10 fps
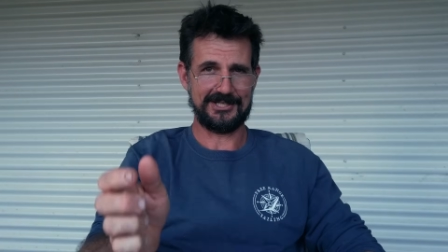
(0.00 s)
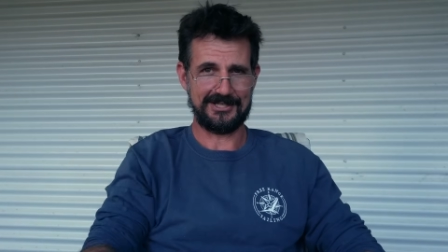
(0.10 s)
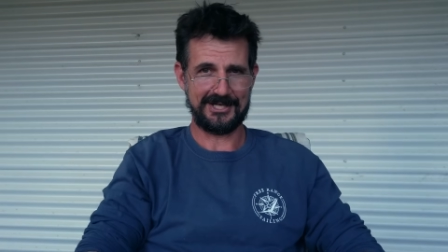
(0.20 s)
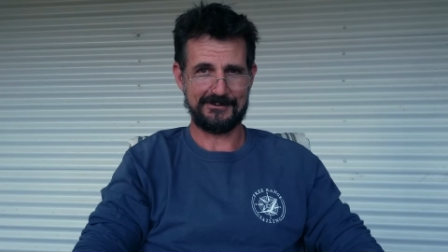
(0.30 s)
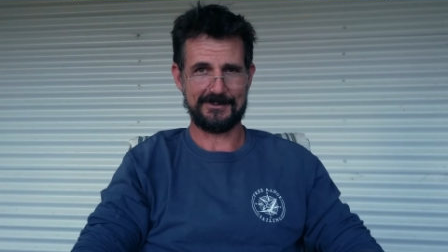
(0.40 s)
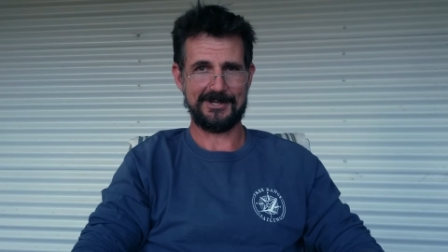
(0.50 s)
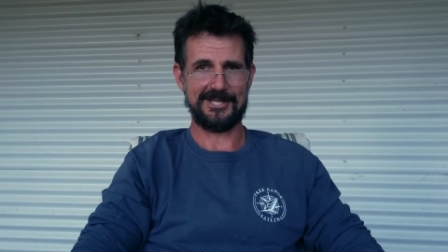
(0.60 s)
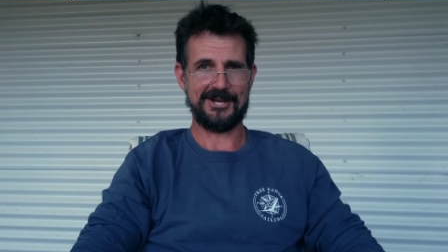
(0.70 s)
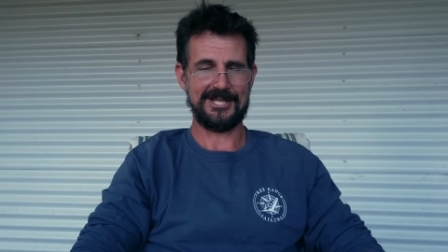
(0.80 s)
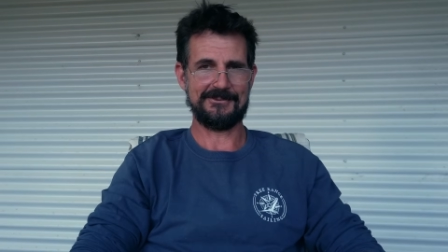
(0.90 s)
I don't want to
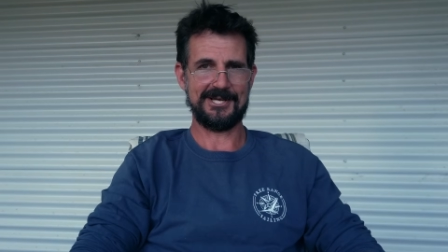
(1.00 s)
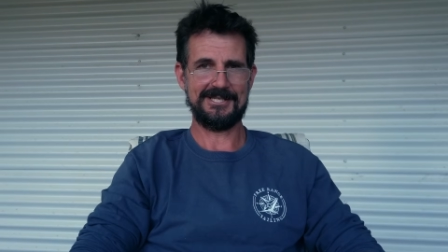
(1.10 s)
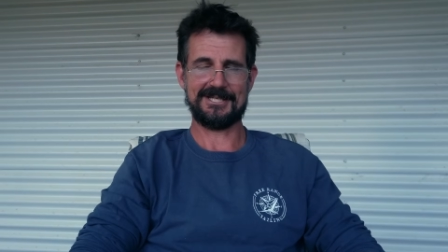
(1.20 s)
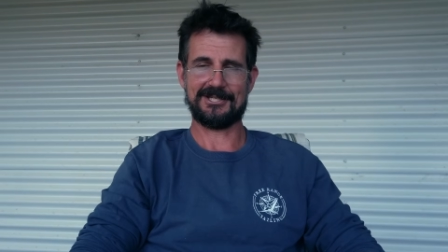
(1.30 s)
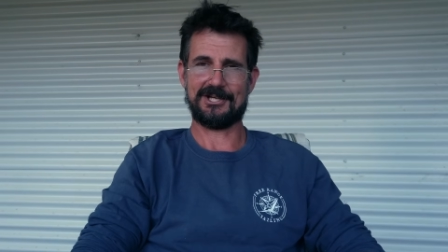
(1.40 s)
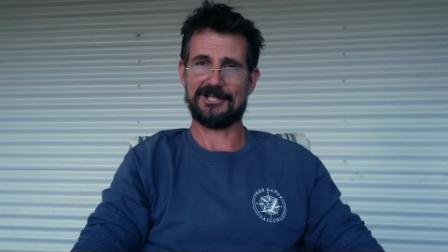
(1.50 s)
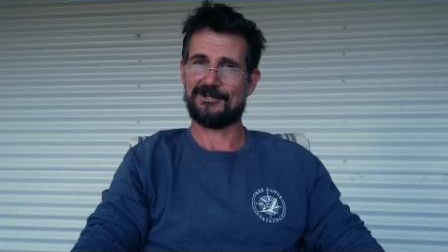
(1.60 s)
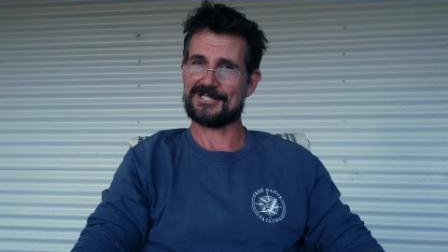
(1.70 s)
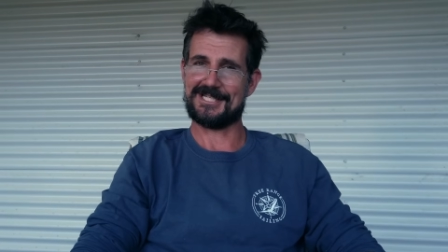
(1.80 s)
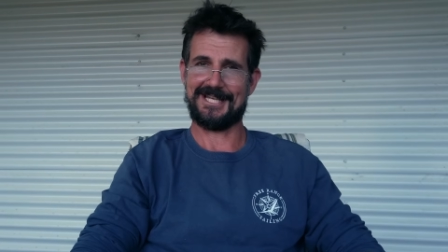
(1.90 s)
be the only one. I'd
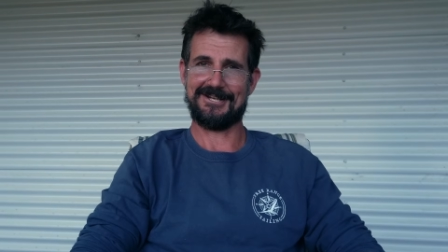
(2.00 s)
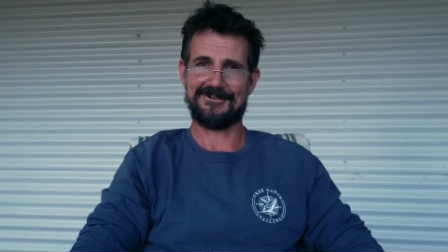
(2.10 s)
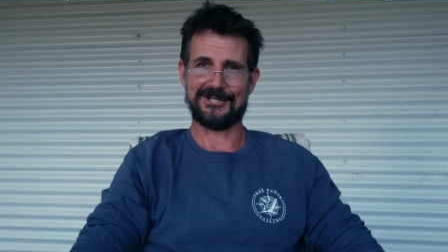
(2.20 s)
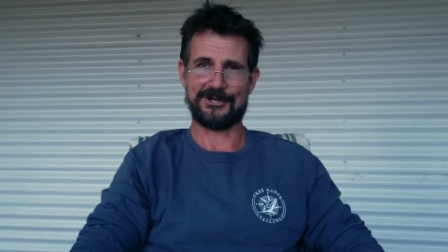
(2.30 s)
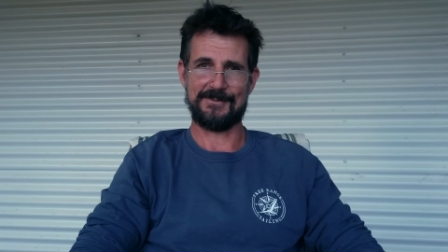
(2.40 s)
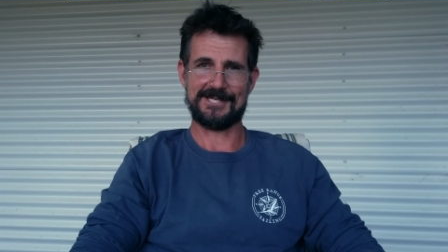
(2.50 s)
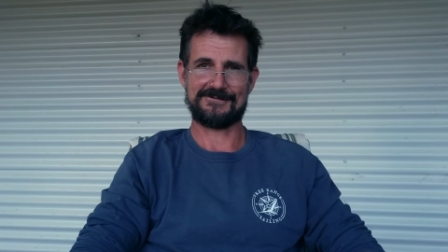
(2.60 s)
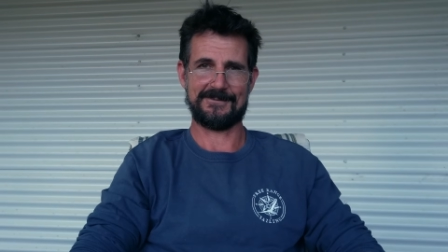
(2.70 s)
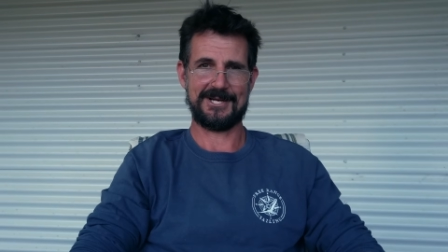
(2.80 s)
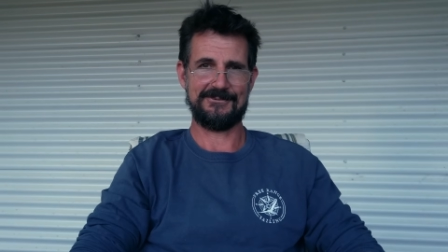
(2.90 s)
like to hear in the
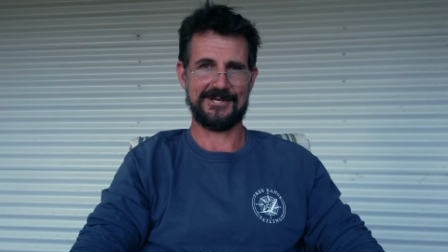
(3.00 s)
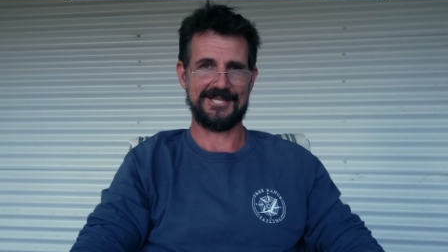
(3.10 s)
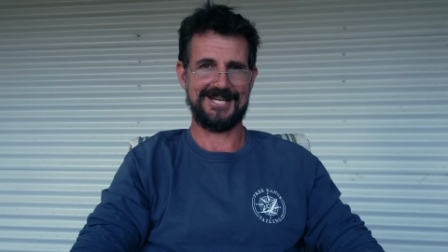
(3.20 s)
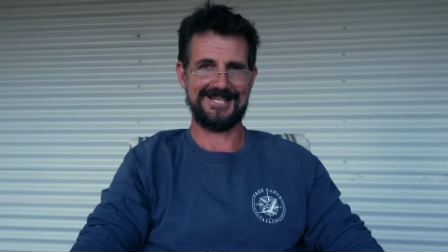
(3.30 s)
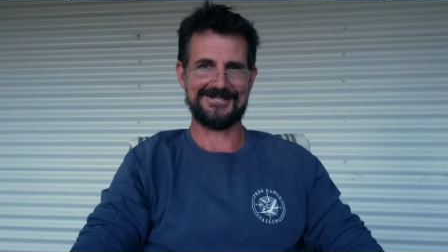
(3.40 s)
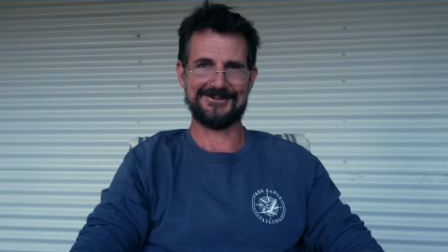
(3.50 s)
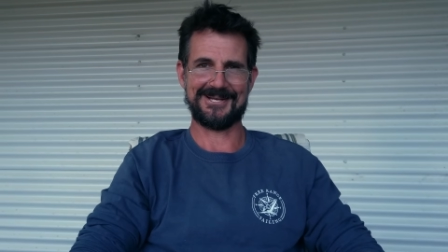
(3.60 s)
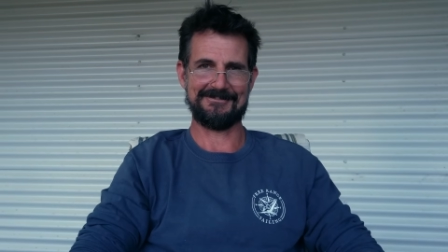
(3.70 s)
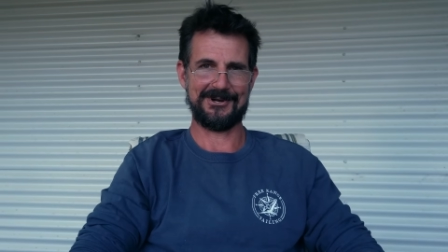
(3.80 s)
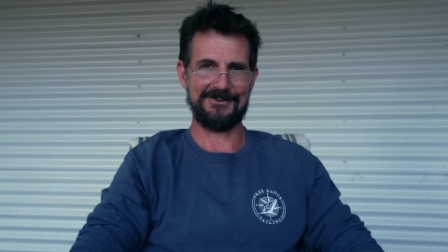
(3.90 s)
comments from anyone that is
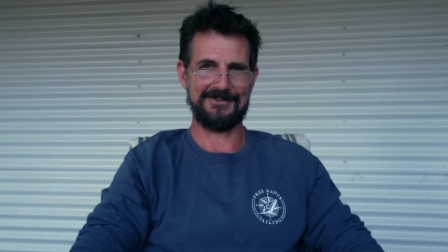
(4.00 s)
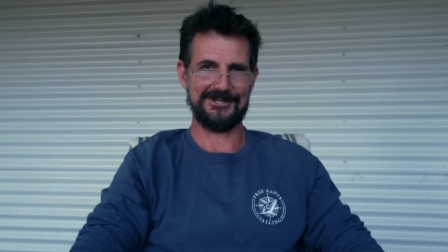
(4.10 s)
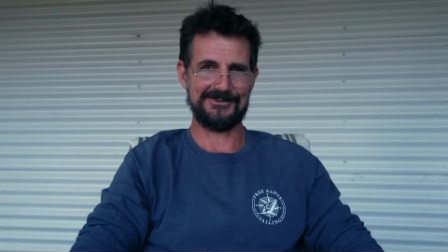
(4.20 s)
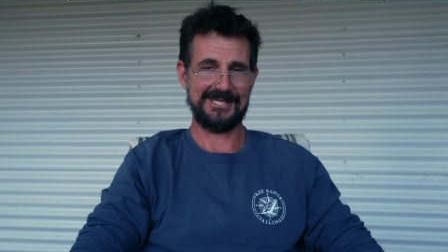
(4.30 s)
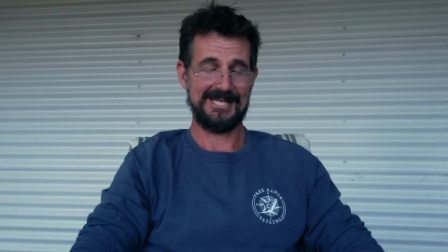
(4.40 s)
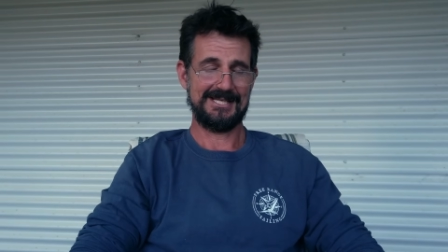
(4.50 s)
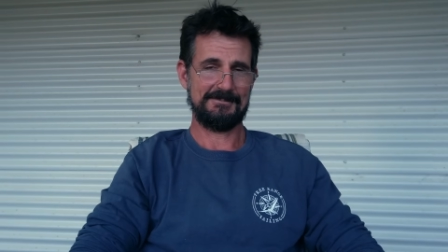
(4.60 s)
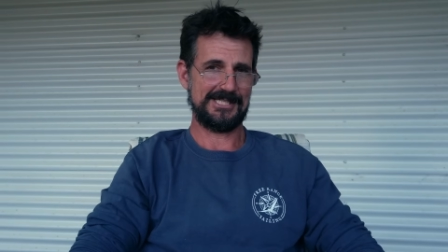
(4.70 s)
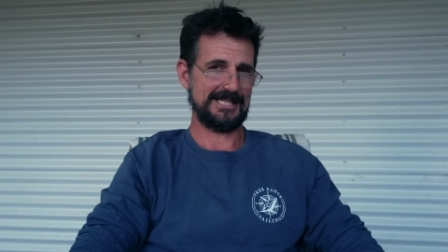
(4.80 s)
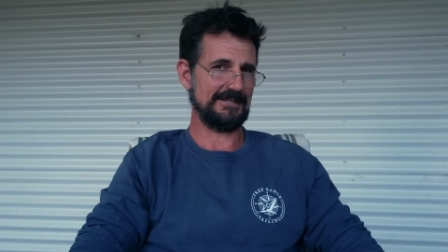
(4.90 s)
doing a boat build,
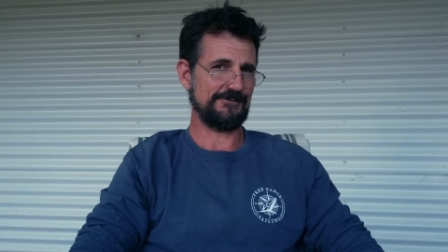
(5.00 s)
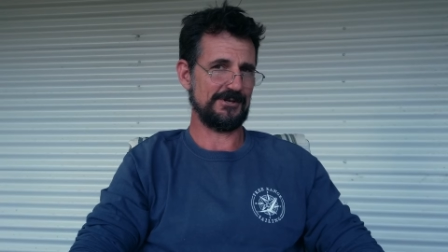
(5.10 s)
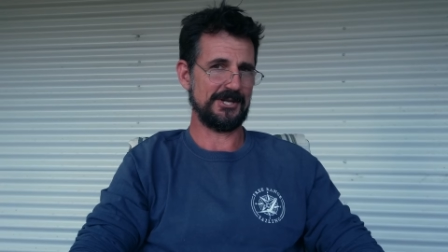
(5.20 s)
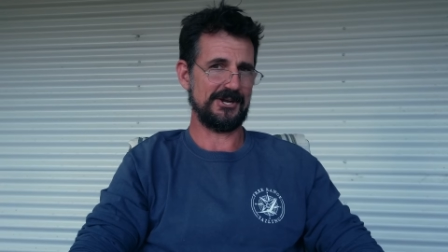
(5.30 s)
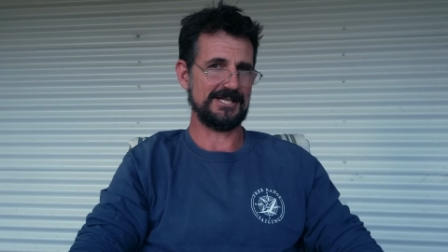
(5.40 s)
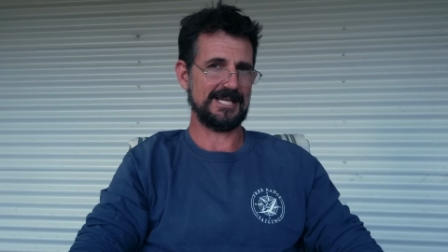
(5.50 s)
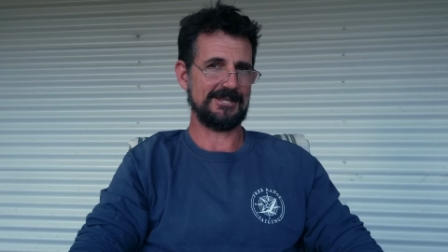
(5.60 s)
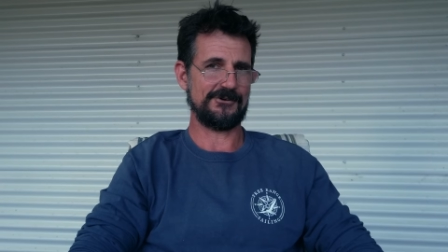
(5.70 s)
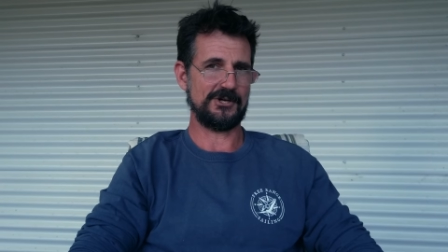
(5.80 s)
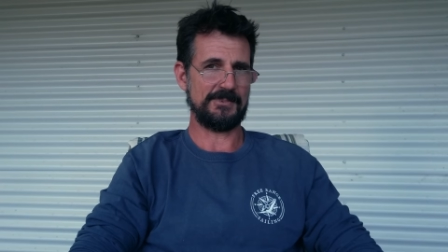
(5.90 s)
particularly if I'm going
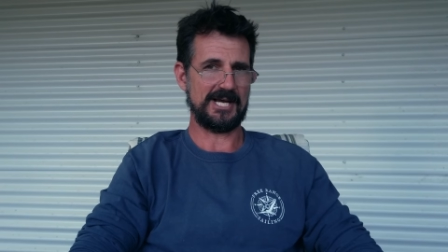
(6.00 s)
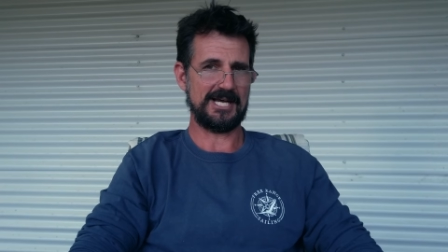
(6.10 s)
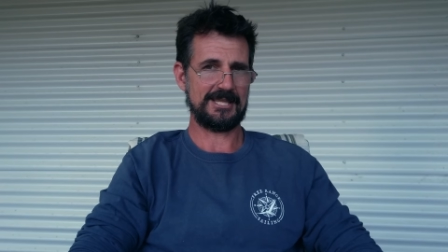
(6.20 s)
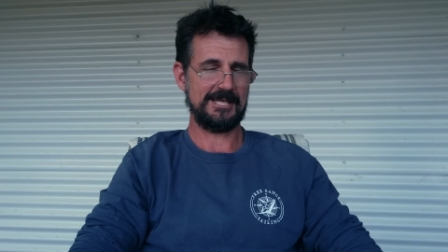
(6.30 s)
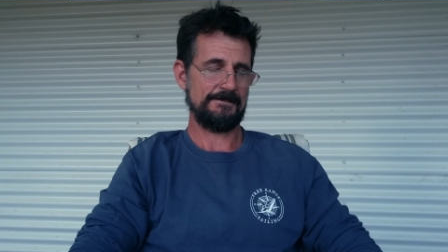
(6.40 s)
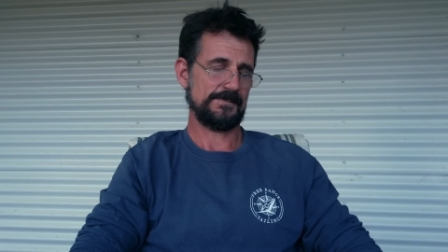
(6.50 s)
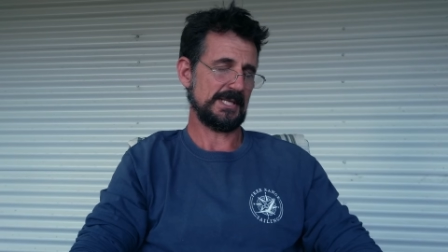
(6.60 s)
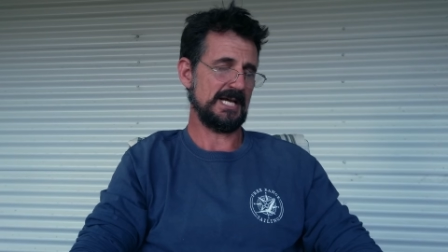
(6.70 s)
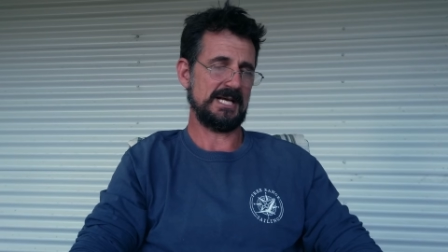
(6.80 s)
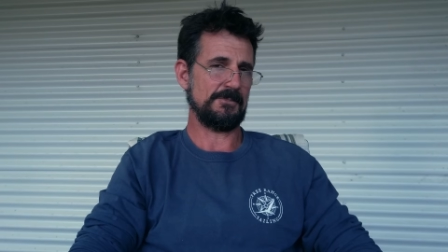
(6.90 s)
down the wrong path,
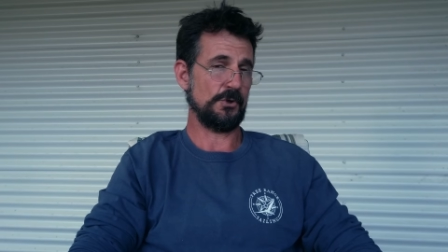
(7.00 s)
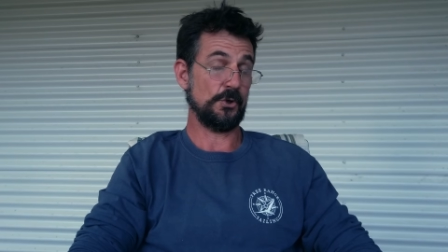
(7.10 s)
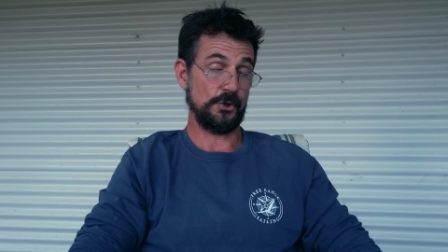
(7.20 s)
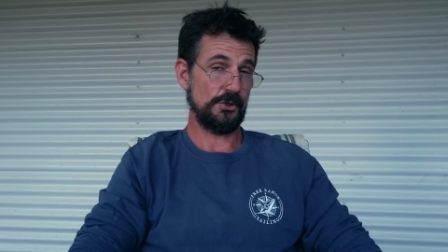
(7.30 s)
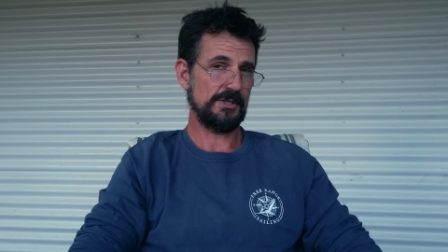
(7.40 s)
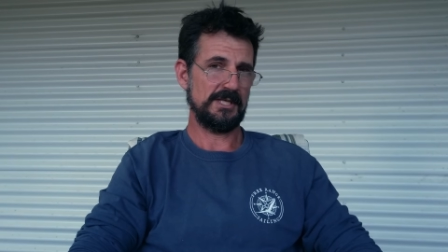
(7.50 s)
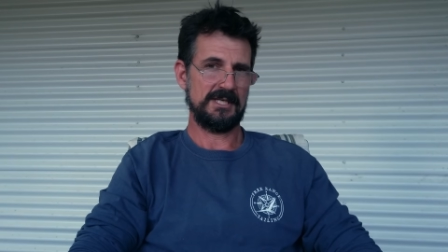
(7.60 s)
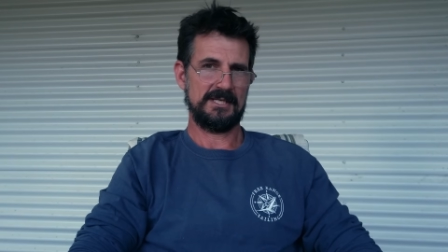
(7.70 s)
or